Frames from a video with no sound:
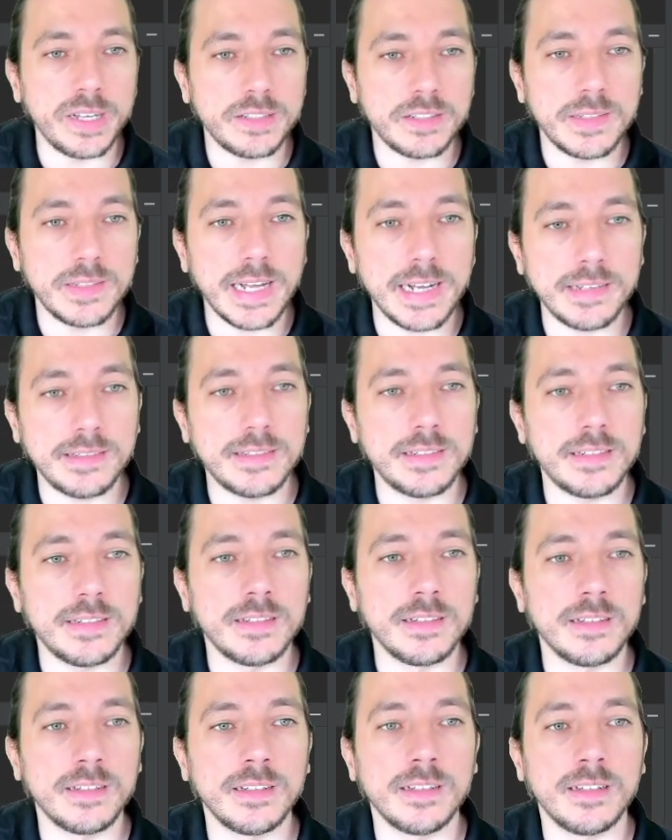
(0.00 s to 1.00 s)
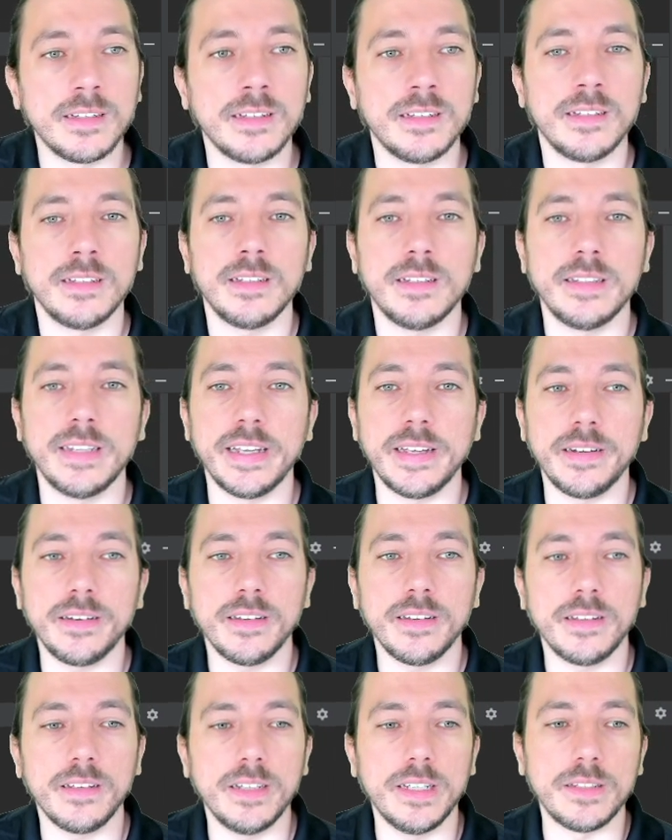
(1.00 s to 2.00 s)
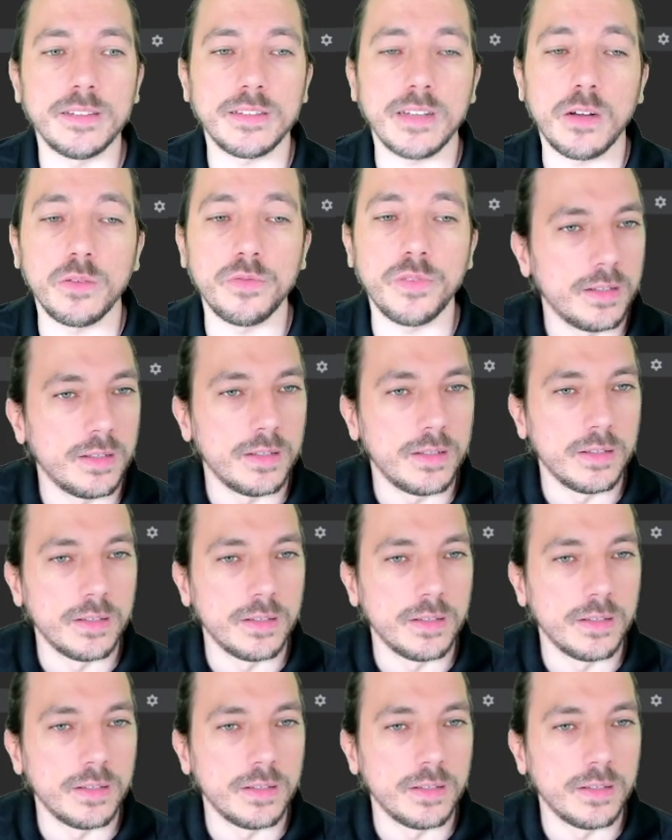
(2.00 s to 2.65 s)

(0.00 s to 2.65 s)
that, then it's all fine.